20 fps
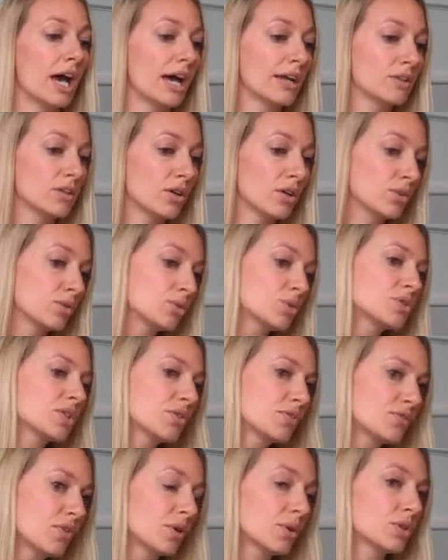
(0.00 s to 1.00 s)
and
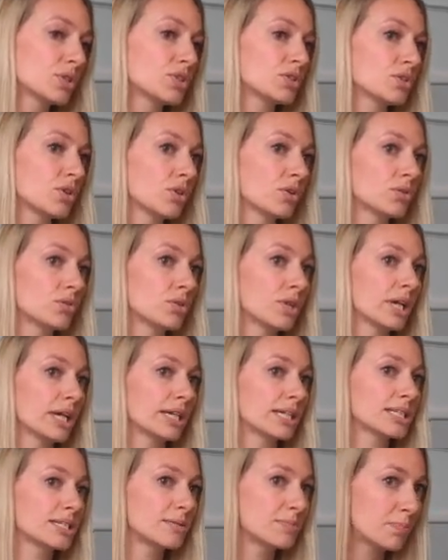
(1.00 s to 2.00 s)
also focused on
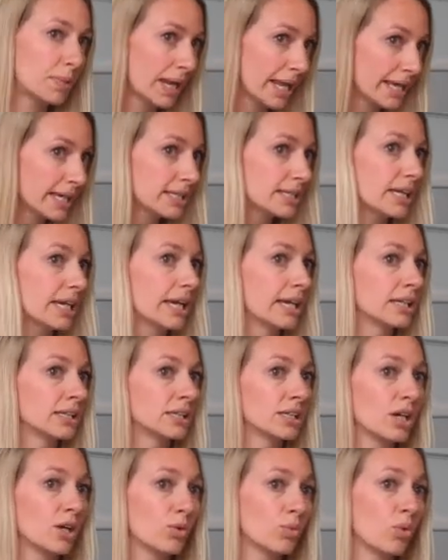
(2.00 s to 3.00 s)

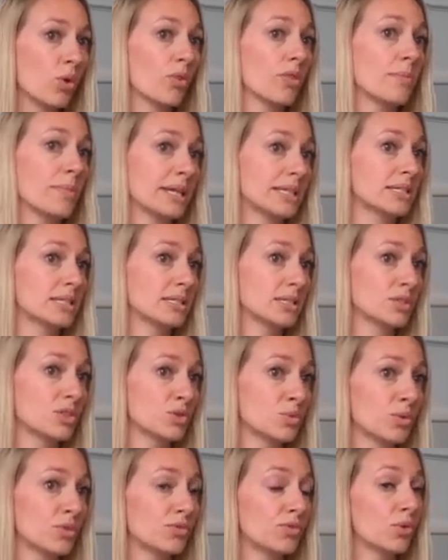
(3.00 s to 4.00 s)
explaining what the
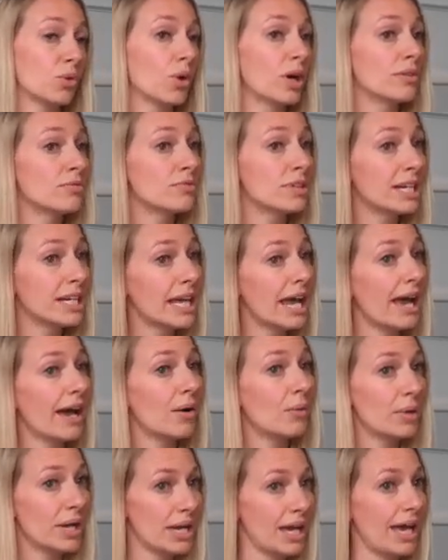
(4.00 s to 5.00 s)
medicines were for and really
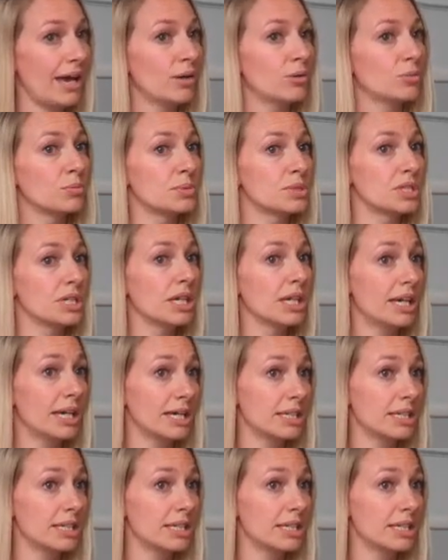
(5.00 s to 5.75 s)
how they helped